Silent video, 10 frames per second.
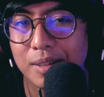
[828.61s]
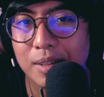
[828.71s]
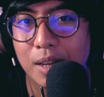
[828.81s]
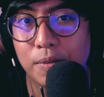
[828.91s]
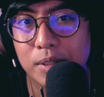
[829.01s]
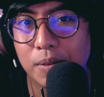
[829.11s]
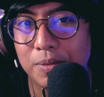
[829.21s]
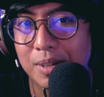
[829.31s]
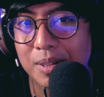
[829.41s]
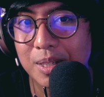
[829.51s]
And of course,
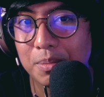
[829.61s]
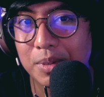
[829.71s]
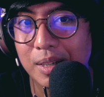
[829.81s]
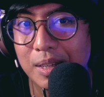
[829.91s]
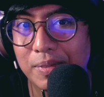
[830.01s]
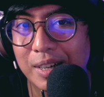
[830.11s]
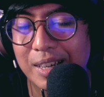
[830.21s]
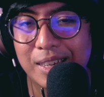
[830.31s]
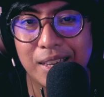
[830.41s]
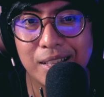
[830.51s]
if you learned something, leave a
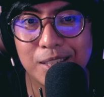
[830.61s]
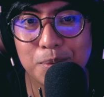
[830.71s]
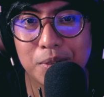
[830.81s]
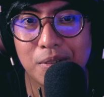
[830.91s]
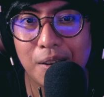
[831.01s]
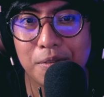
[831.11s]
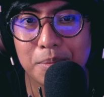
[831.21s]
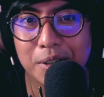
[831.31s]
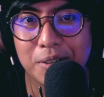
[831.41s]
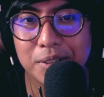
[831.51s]
like and subscribe for
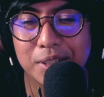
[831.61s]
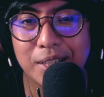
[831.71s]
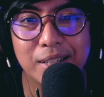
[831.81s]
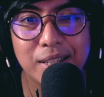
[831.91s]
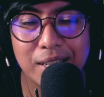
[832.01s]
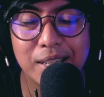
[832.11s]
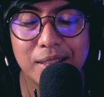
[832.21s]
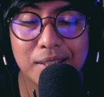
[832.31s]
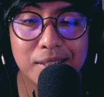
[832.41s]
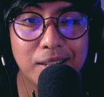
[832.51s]
more content
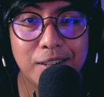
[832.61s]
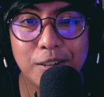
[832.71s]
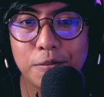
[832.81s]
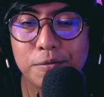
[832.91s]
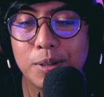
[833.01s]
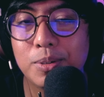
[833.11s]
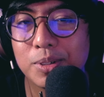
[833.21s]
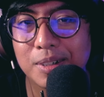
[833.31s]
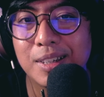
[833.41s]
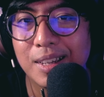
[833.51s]
like this in the
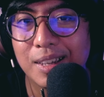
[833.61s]
future.